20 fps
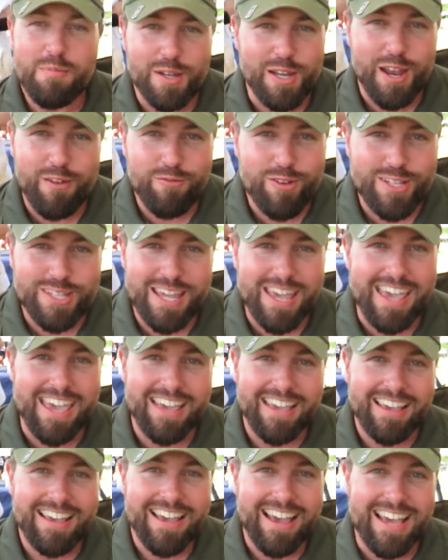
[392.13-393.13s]
But every
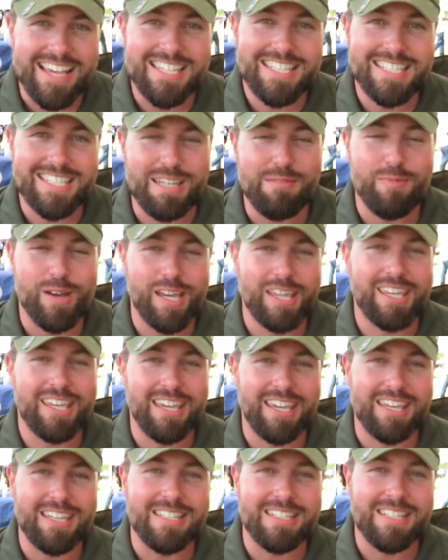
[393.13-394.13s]
day, I see my
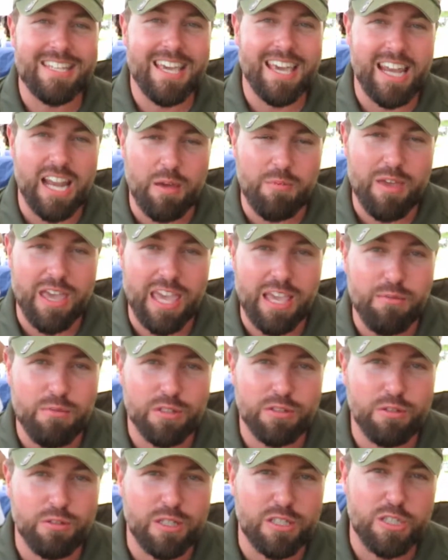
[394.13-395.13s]
kids and I'm
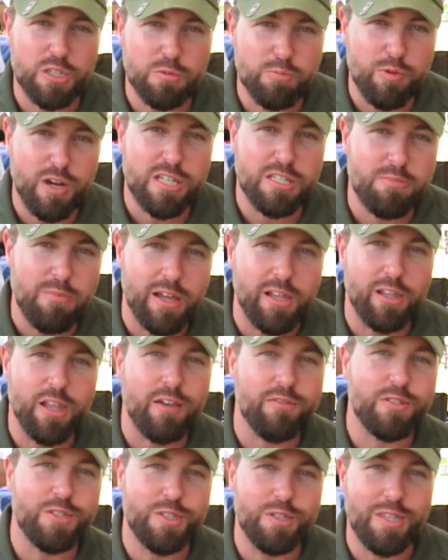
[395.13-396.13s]
able to express my
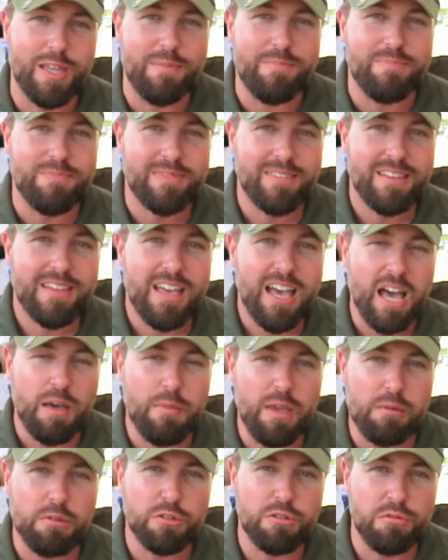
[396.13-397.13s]
love to them.
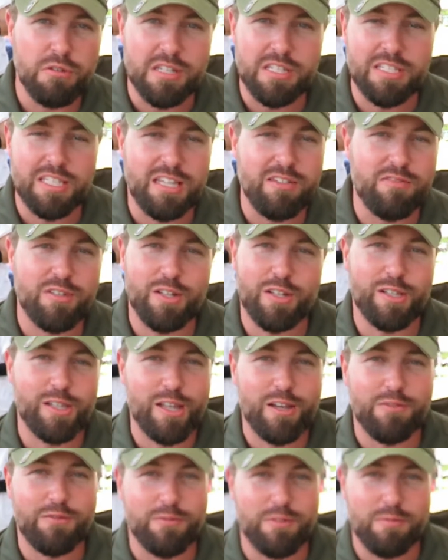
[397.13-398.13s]
I'm able to receive their
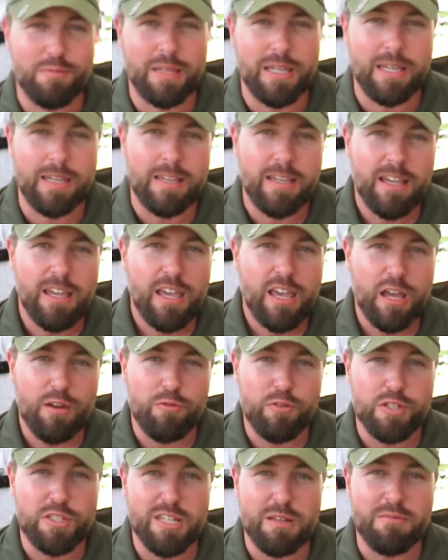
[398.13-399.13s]
love for me.
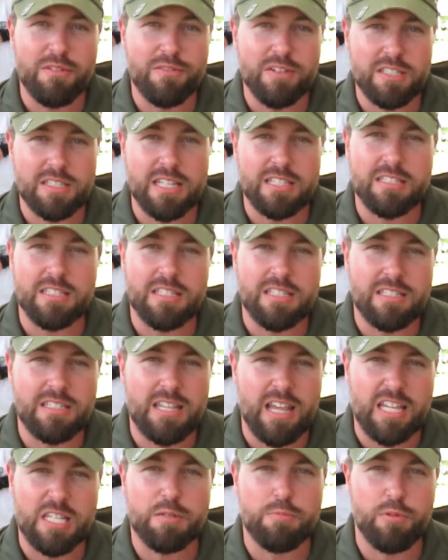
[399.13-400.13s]
And for some of us, that's a
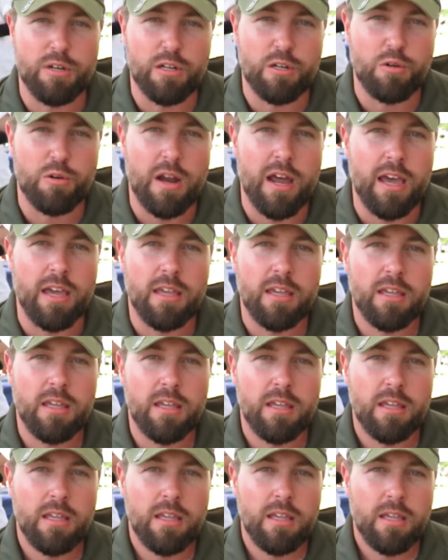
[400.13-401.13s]
desperate cry.
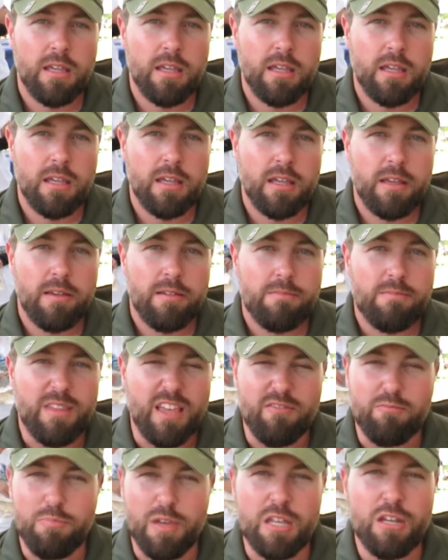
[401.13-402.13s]

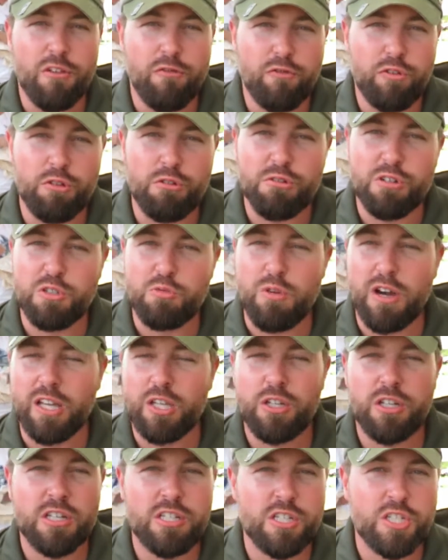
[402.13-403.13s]
I've been to funerals where
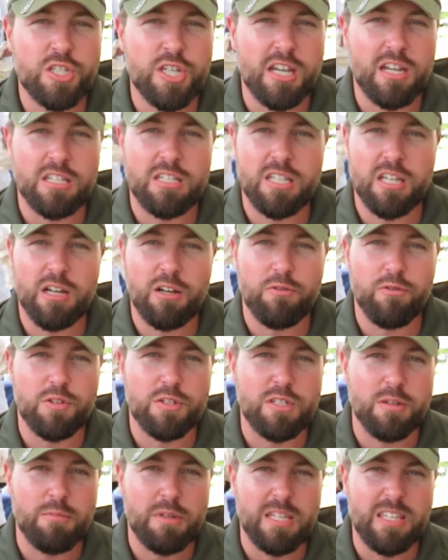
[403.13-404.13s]
I couldn't shed a tear for
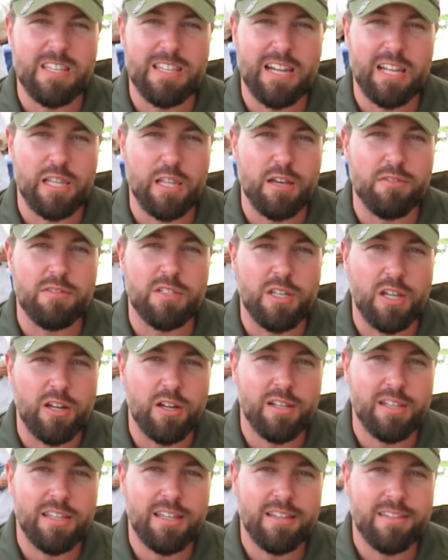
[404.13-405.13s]
somebody that I love
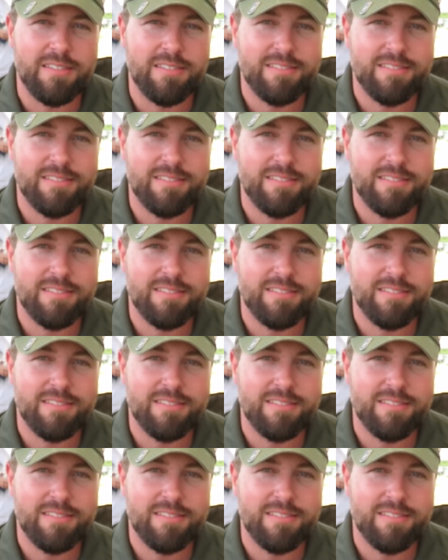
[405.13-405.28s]
dearly,